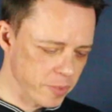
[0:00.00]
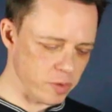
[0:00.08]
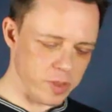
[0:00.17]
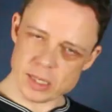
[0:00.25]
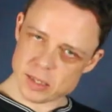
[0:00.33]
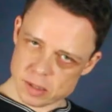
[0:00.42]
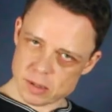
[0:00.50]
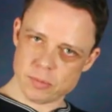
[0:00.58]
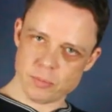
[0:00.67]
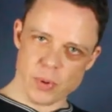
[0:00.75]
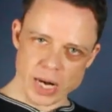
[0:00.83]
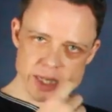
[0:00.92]
So that's the
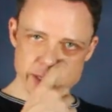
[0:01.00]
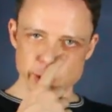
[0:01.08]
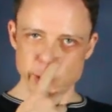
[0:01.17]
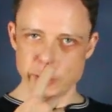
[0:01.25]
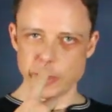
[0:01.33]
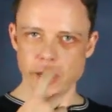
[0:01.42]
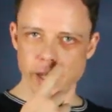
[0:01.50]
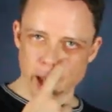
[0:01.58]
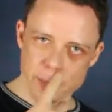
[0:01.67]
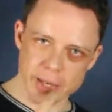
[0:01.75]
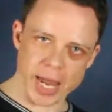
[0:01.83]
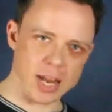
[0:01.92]
practical
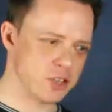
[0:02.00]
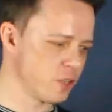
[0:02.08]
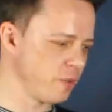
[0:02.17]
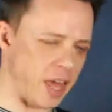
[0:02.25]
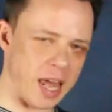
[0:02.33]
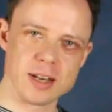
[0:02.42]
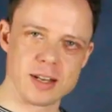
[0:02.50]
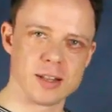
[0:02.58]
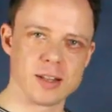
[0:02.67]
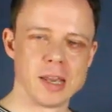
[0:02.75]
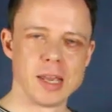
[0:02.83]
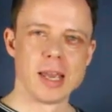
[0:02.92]
application of that
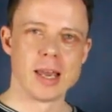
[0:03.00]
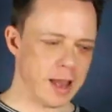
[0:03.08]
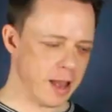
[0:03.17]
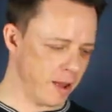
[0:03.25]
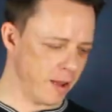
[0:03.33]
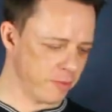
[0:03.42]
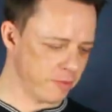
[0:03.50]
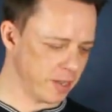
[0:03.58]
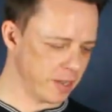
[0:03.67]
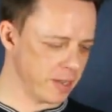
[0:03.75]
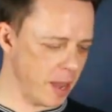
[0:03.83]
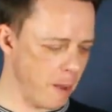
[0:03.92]
little
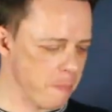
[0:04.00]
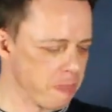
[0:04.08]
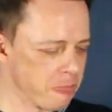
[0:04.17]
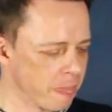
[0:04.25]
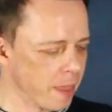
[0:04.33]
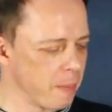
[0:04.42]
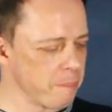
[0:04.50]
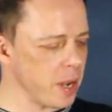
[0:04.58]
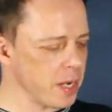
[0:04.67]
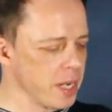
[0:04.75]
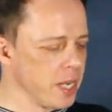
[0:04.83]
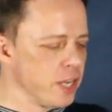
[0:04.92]
thing there.
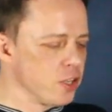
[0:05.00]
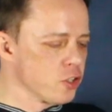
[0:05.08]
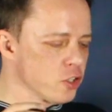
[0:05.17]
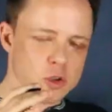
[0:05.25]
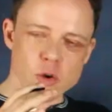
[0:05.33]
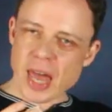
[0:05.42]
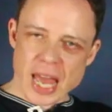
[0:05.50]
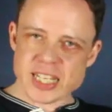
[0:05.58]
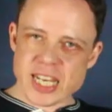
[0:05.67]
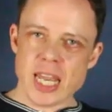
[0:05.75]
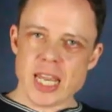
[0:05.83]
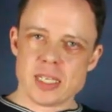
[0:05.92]
But so that's
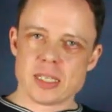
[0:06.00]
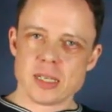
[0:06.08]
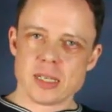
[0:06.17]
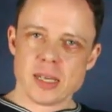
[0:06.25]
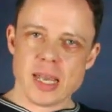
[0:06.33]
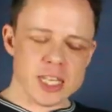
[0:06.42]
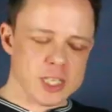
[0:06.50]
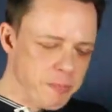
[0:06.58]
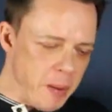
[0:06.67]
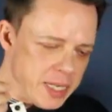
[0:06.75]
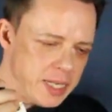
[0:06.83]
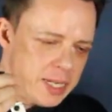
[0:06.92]
keys. It's
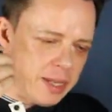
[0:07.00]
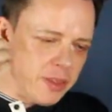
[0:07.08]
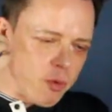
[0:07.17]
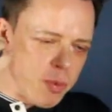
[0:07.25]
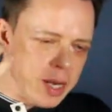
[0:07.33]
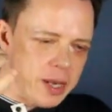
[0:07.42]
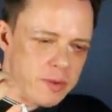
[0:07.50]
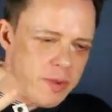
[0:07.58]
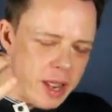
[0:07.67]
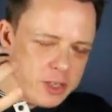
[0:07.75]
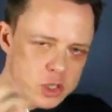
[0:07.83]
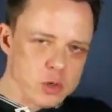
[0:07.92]
basically
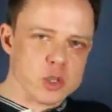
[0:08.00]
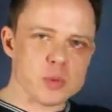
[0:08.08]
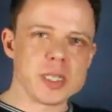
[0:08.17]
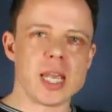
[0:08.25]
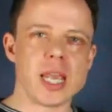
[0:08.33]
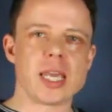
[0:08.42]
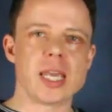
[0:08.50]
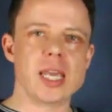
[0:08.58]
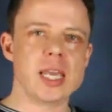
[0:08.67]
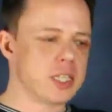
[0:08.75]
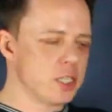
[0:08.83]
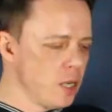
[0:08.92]
as soon as we say
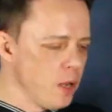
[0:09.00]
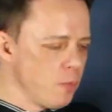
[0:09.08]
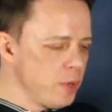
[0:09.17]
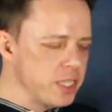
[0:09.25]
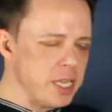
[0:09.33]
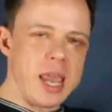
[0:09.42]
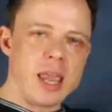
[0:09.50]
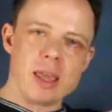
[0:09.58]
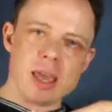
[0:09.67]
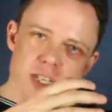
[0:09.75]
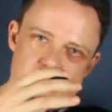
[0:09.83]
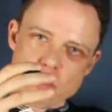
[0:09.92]
keys, we say
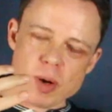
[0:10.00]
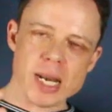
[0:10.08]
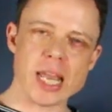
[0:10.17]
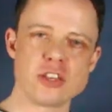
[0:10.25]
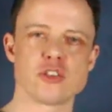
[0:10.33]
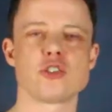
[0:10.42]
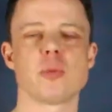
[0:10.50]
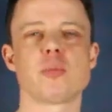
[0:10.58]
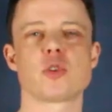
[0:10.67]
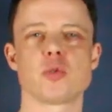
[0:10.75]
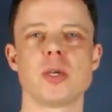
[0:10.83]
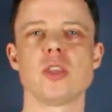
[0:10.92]
it's a relationship
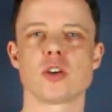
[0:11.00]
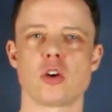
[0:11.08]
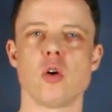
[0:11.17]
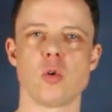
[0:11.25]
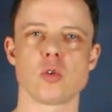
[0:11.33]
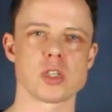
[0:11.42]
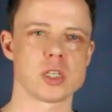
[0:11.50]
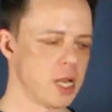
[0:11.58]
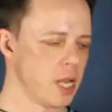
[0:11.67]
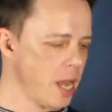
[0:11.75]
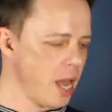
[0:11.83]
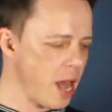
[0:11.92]
between the chords
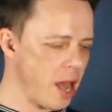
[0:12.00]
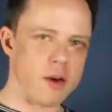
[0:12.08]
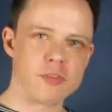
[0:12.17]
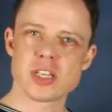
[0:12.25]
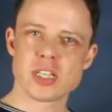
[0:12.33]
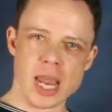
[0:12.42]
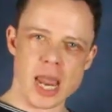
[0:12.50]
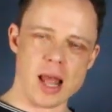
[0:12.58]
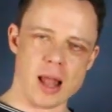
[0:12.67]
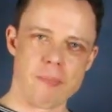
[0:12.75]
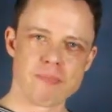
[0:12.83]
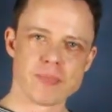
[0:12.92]
of the
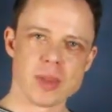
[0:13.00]
scale.